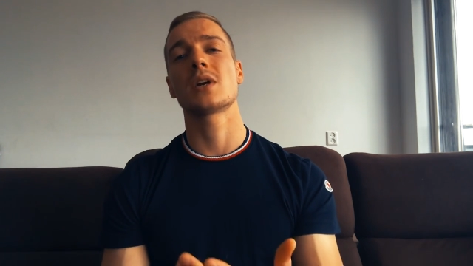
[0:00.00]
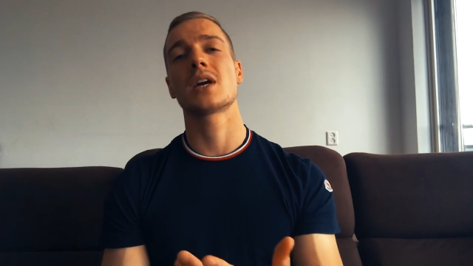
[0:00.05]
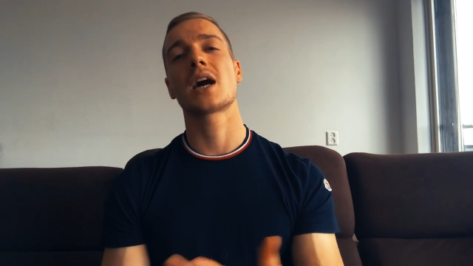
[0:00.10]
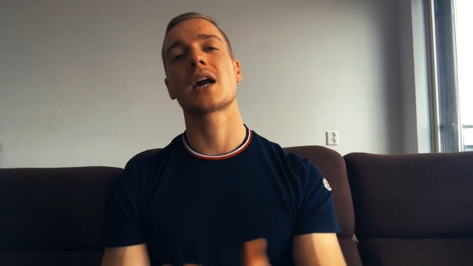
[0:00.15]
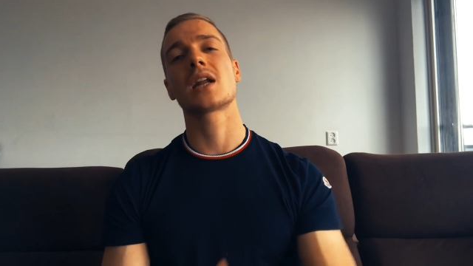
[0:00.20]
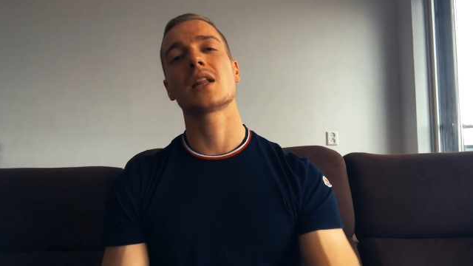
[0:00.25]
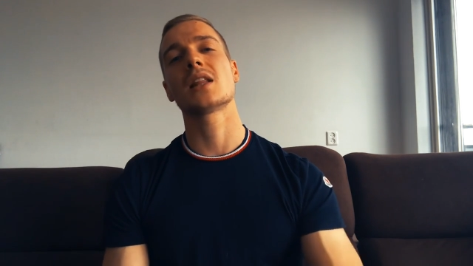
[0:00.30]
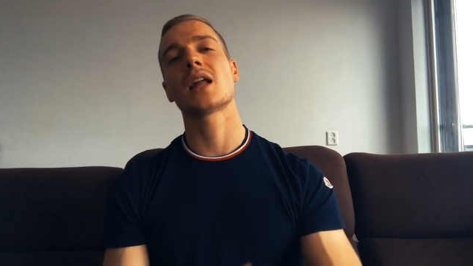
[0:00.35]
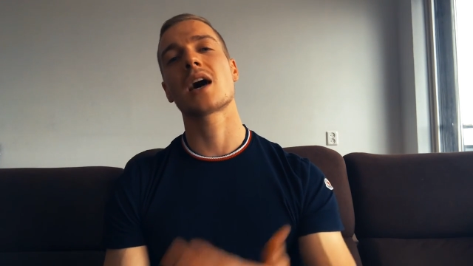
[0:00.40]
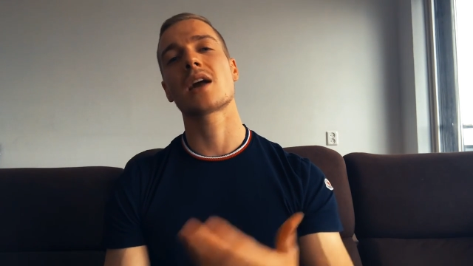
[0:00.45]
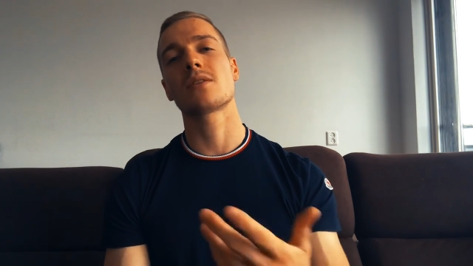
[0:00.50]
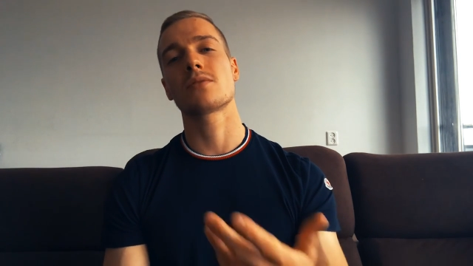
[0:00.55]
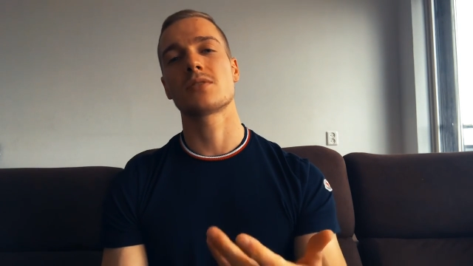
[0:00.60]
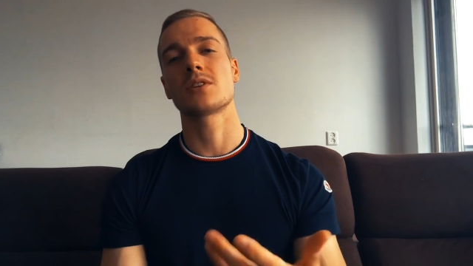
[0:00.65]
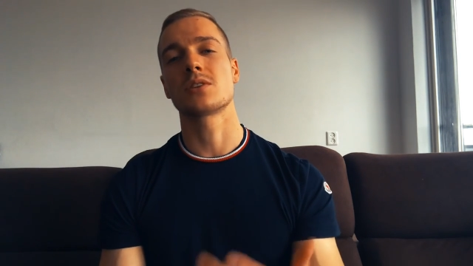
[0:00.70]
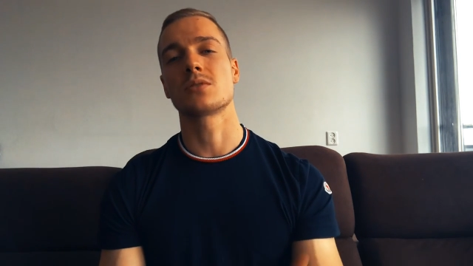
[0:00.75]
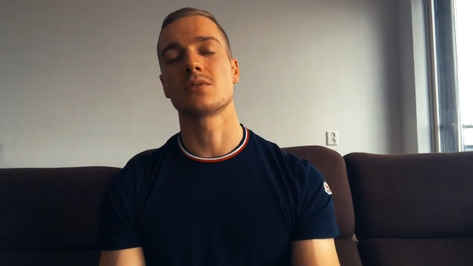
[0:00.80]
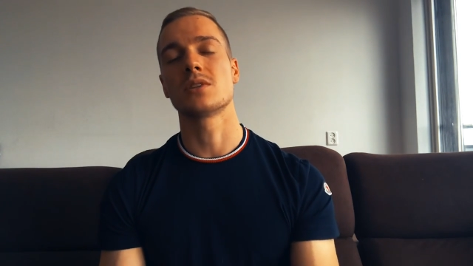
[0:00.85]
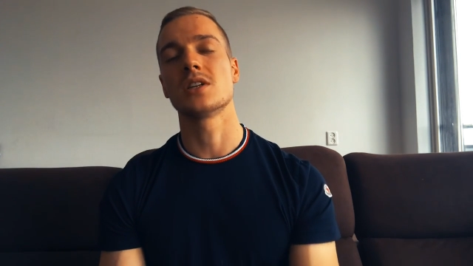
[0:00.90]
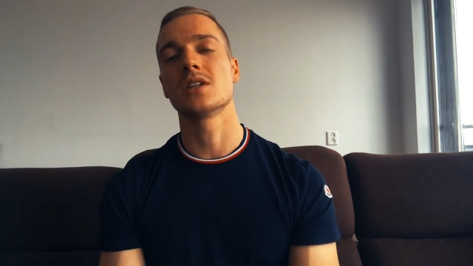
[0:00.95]
we got a lot of
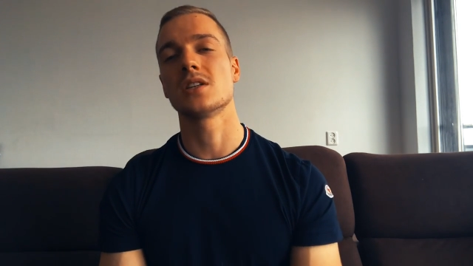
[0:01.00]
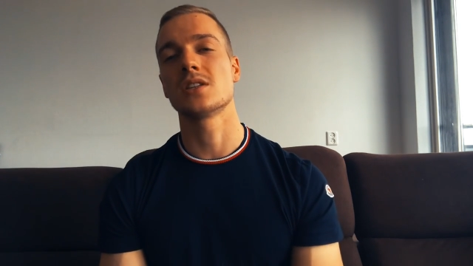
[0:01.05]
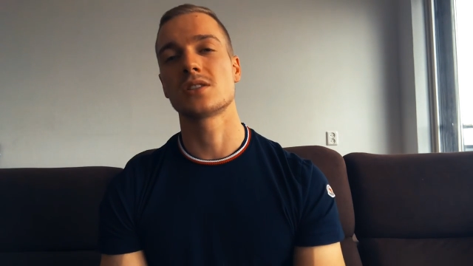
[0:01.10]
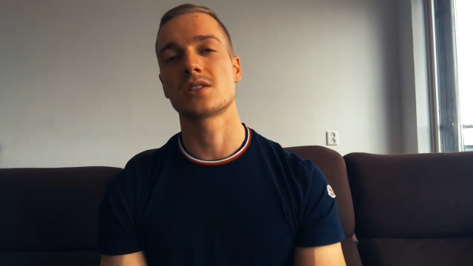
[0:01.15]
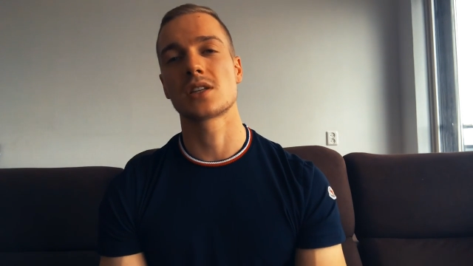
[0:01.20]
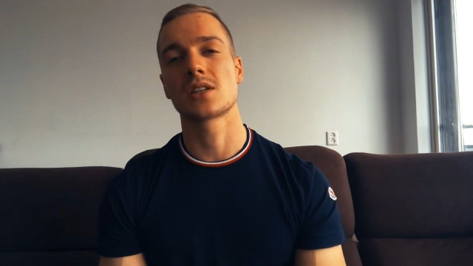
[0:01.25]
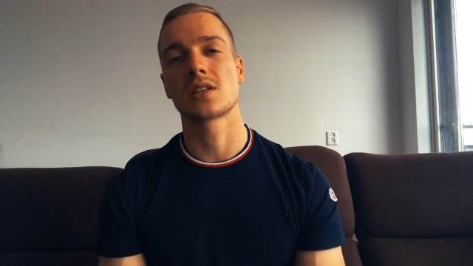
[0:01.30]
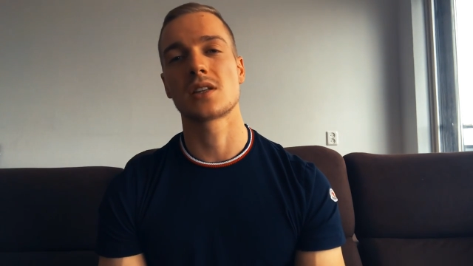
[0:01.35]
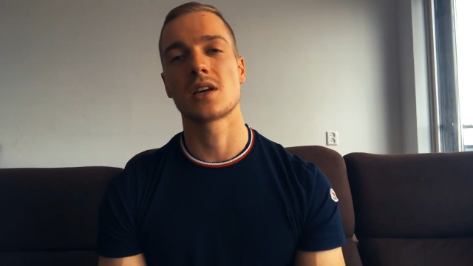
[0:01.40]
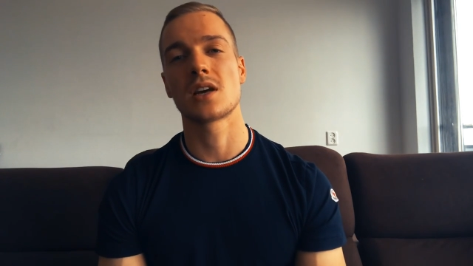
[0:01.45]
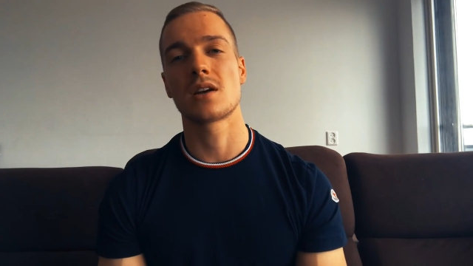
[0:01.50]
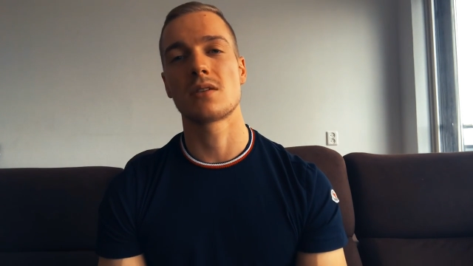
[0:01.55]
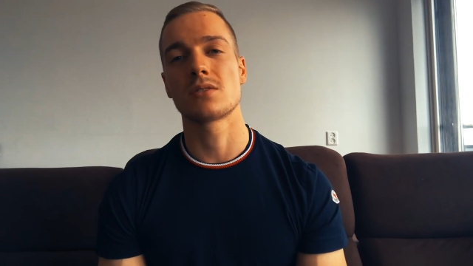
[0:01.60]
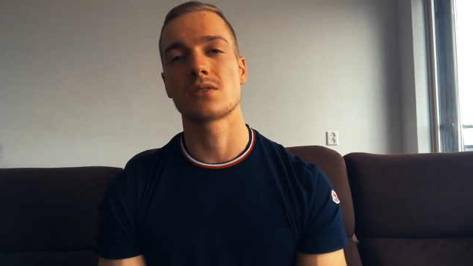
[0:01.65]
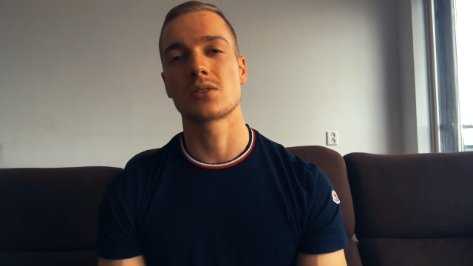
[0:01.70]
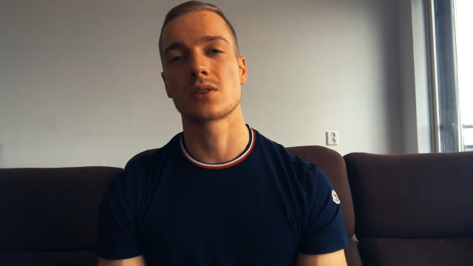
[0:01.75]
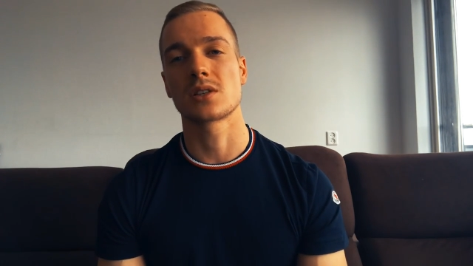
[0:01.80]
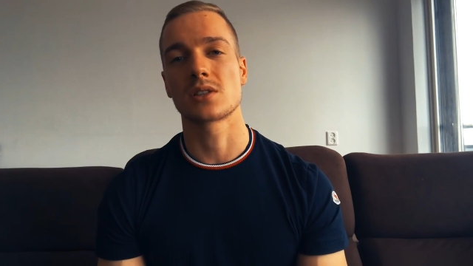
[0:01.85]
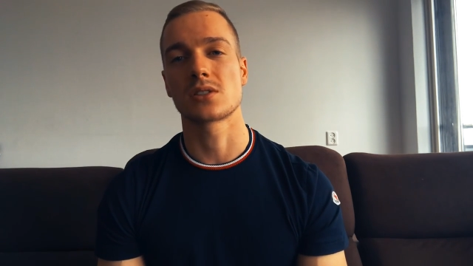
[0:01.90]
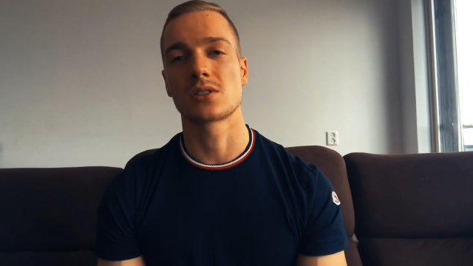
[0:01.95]
ingredients in there
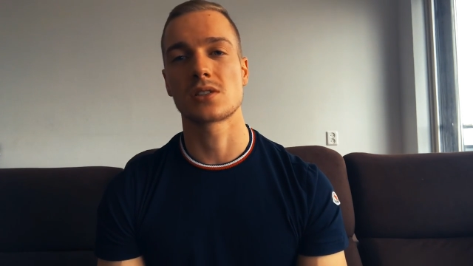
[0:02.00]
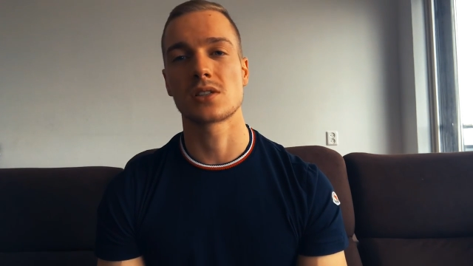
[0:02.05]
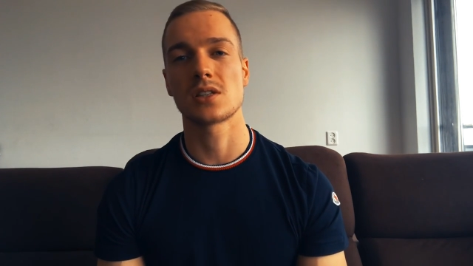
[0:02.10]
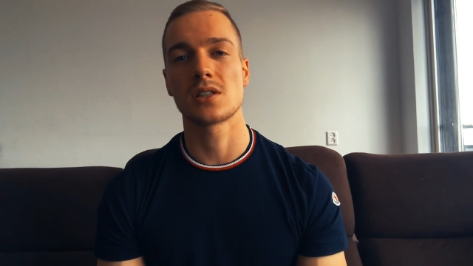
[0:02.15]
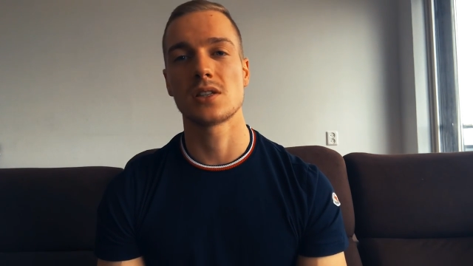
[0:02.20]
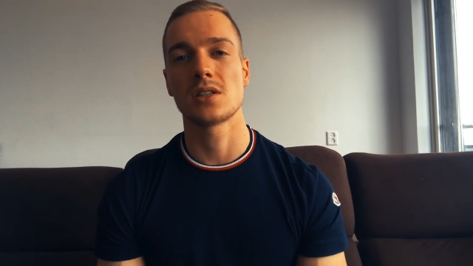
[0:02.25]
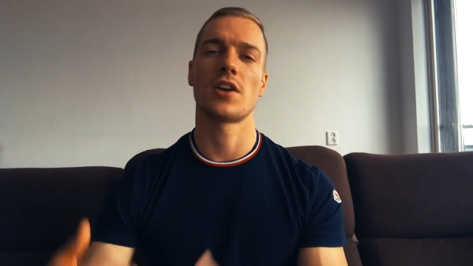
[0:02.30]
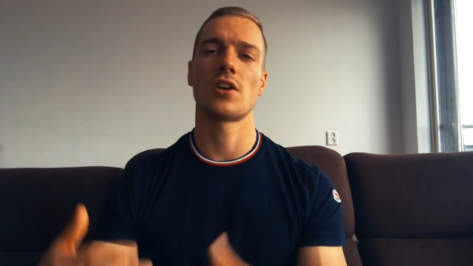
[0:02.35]
as you can see,